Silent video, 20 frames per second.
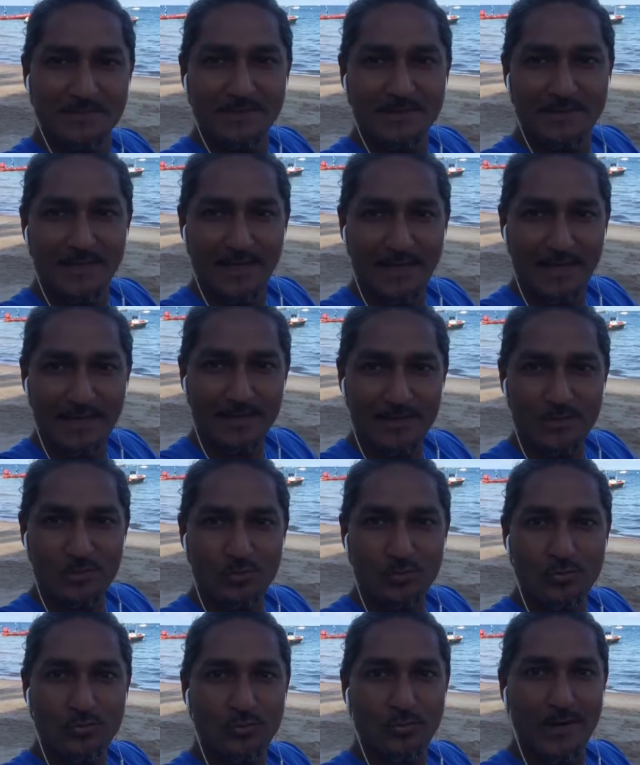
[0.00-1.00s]
that you
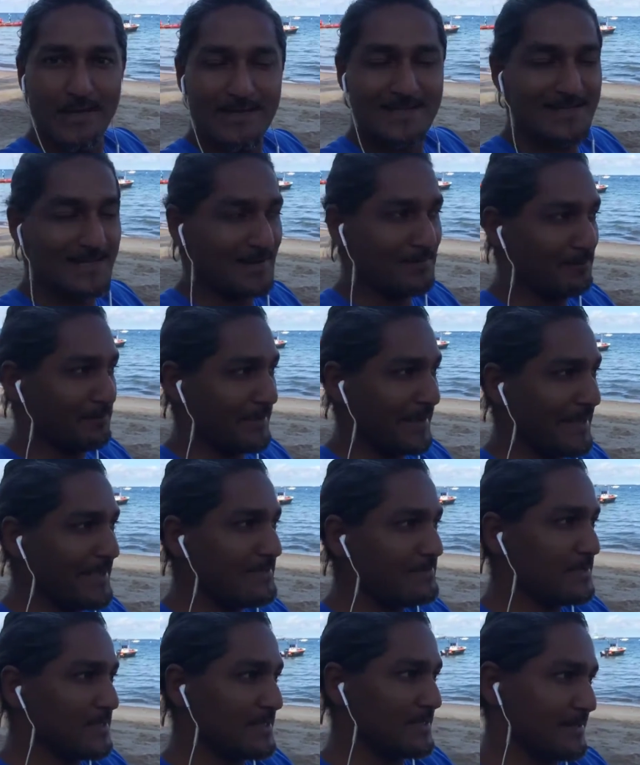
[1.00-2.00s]
were once a
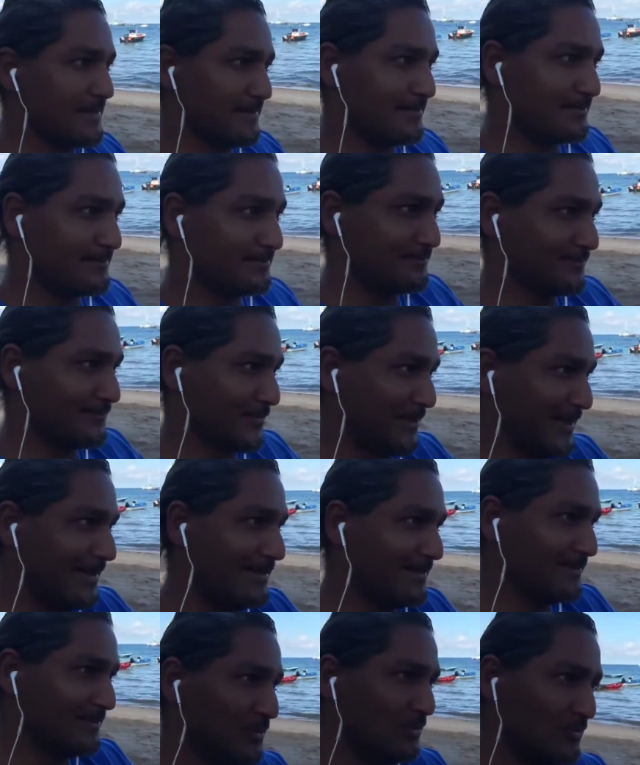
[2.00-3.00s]
baby,
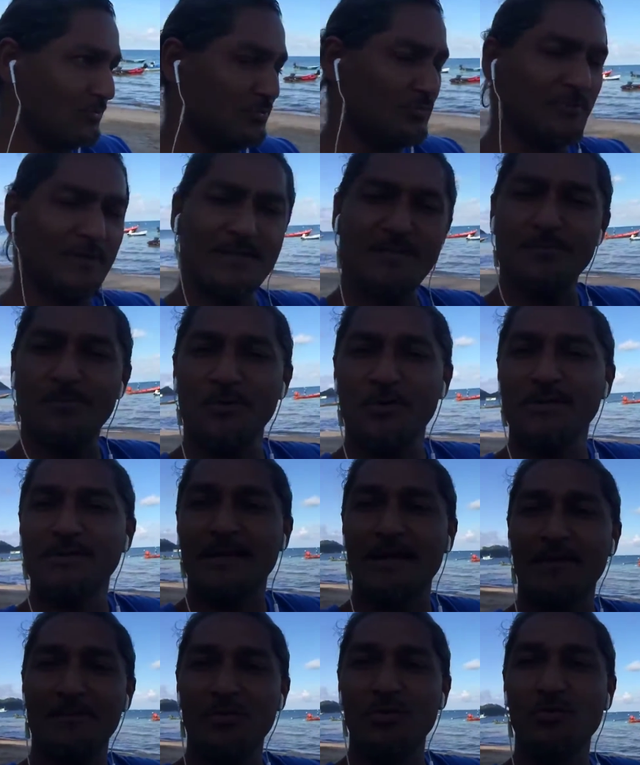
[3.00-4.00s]
right? You once upon a
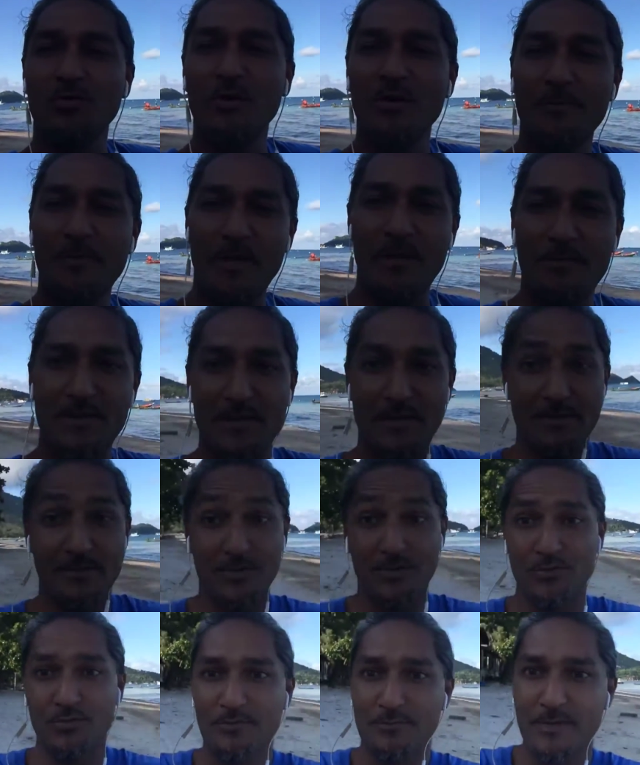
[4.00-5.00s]
time you were a baby.
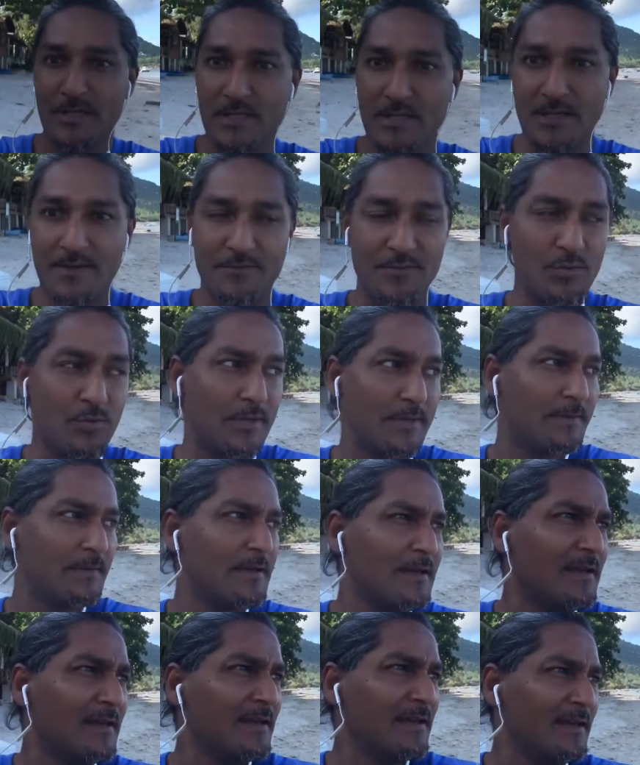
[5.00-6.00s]
You, me, everyone,
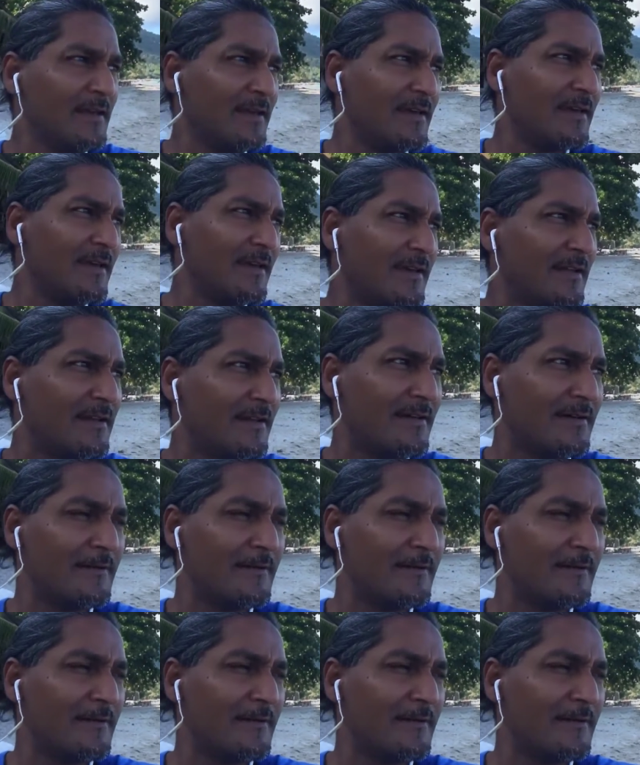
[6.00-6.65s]
and